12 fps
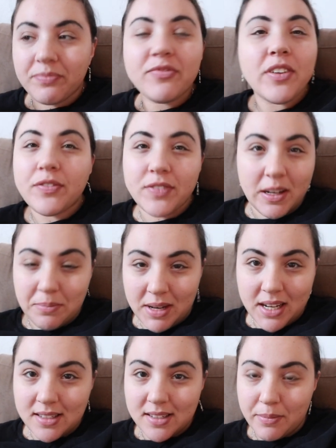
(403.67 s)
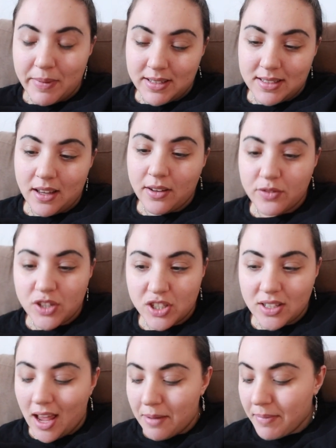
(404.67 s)
15 minutes to myself
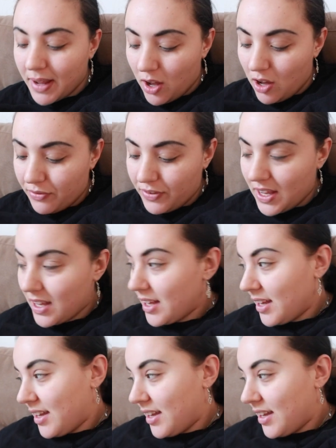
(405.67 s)
just to have my coffee,